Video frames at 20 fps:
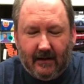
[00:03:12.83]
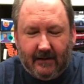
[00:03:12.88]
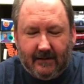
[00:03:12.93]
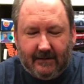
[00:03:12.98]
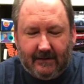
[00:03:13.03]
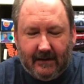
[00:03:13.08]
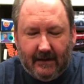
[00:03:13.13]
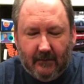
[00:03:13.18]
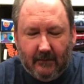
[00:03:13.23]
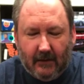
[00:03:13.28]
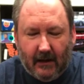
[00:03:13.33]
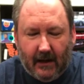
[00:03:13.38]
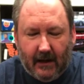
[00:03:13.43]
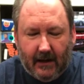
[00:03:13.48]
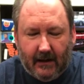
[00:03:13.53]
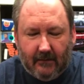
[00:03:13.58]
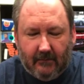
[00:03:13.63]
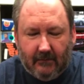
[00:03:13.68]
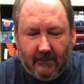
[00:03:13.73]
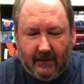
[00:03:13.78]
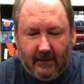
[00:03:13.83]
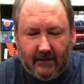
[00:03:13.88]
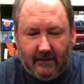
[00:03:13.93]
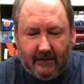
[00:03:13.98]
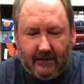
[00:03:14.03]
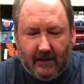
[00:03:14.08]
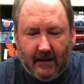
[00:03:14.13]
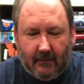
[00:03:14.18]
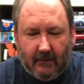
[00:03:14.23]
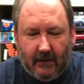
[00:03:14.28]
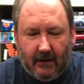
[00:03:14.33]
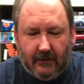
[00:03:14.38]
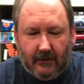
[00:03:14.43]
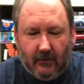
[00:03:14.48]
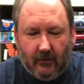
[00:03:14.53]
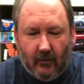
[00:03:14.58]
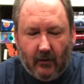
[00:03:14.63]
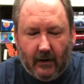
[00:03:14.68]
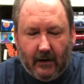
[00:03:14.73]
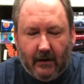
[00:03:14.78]
seam line. It's not much
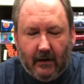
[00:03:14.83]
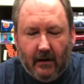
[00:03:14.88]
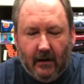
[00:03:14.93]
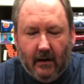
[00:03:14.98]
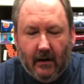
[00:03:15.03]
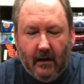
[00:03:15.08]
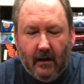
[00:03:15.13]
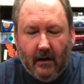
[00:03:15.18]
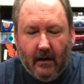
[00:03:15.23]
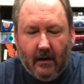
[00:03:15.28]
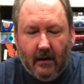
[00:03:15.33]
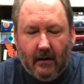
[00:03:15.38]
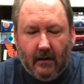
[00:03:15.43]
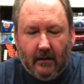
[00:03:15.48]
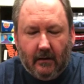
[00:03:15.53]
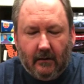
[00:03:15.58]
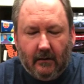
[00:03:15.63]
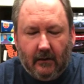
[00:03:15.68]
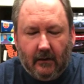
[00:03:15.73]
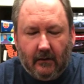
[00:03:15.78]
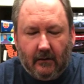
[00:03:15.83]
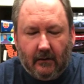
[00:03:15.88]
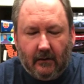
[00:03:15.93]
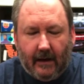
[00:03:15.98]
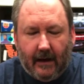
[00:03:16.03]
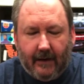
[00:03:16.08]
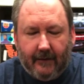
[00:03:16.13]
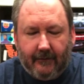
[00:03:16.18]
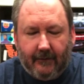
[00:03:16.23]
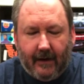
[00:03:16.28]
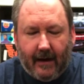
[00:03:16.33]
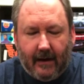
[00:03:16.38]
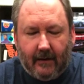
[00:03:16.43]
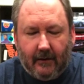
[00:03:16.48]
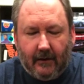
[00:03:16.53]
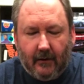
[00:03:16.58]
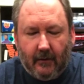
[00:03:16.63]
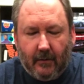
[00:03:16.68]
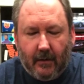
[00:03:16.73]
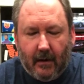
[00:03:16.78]
of one. A little light
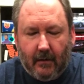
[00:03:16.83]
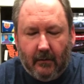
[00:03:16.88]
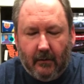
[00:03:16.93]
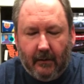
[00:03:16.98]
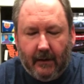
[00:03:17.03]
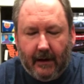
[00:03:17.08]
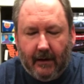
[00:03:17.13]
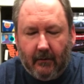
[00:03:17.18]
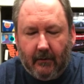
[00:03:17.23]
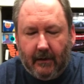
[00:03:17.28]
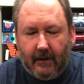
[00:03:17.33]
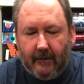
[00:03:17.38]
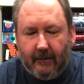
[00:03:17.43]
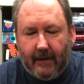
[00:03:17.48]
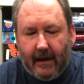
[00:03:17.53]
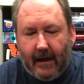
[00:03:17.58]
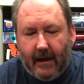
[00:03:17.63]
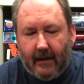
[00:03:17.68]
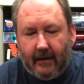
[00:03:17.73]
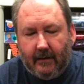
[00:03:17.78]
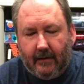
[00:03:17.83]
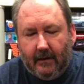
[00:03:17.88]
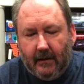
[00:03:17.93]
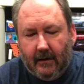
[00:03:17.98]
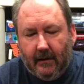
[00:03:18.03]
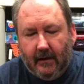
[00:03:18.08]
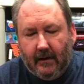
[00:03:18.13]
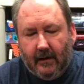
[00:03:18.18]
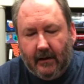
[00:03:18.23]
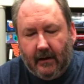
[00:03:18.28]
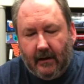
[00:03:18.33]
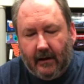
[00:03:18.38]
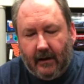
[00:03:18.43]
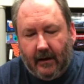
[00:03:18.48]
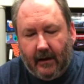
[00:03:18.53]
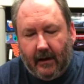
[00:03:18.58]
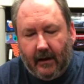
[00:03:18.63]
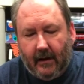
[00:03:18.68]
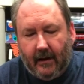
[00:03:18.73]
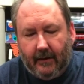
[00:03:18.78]
filing will probably get rid of that.
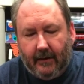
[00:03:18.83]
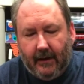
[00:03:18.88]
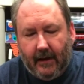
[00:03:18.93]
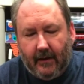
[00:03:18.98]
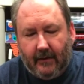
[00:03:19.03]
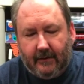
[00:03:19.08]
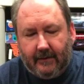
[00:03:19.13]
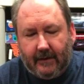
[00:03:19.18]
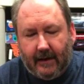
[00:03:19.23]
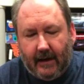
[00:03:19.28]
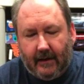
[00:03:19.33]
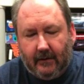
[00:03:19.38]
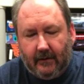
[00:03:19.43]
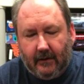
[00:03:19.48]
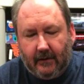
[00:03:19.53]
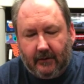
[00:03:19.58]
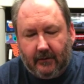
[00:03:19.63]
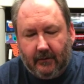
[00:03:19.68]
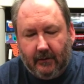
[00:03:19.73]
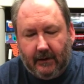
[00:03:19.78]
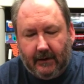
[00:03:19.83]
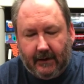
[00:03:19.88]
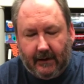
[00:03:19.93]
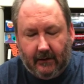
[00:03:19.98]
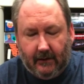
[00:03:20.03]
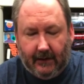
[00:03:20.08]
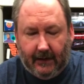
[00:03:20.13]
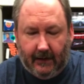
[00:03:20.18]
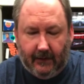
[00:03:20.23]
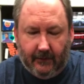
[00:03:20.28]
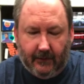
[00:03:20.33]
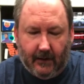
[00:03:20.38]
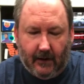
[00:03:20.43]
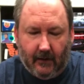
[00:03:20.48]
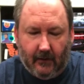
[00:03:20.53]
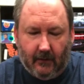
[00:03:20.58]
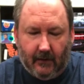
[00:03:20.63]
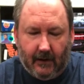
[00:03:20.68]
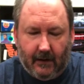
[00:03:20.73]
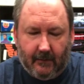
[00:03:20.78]
The other side looks really clean
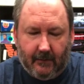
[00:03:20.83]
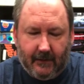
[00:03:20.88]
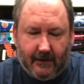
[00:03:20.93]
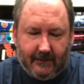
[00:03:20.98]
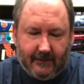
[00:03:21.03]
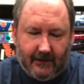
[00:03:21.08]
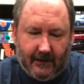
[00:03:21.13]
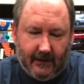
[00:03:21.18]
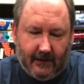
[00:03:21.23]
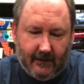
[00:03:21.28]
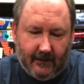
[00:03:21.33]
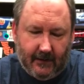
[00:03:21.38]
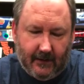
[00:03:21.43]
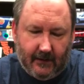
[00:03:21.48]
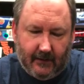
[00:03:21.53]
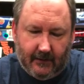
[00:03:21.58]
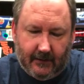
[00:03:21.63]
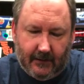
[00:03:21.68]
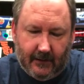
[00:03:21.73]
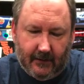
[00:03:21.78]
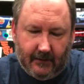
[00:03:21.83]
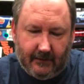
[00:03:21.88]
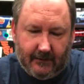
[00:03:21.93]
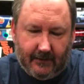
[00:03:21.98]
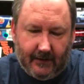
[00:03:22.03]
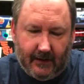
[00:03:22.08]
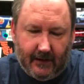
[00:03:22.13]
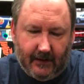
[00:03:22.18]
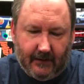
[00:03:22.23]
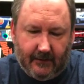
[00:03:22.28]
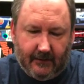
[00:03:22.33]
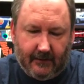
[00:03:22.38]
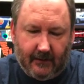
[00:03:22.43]
though. I'm not seeing that on the other side,